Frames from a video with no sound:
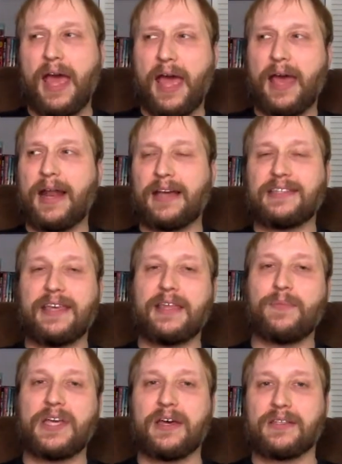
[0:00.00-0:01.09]
And I say that
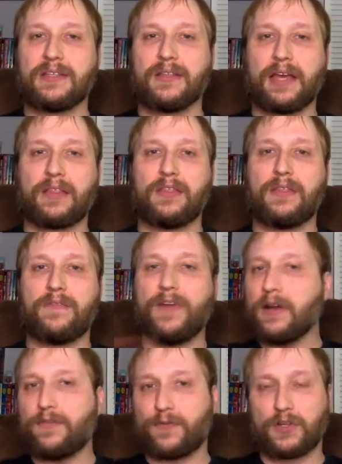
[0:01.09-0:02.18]
because, like, the
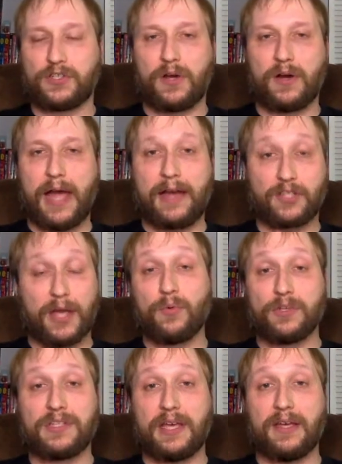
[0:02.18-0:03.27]
very first song, actually, I
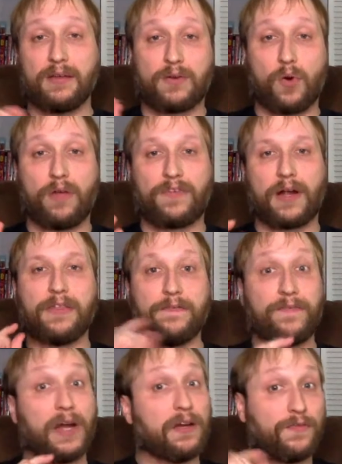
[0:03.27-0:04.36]
will say qualifier, the
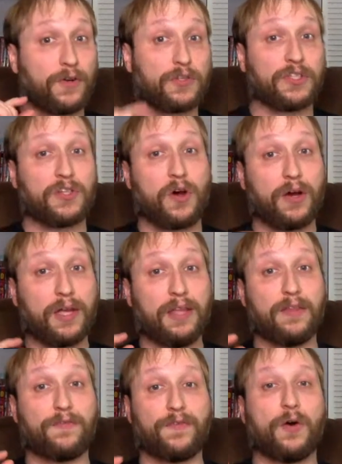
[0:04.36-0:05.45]
very first song in
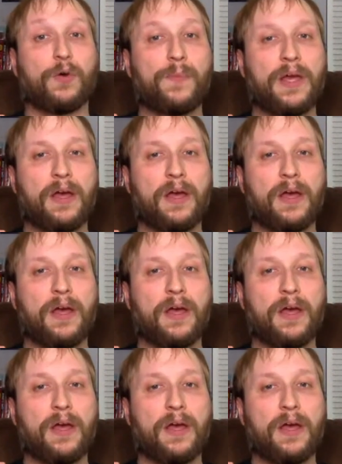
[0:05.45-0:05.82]
the film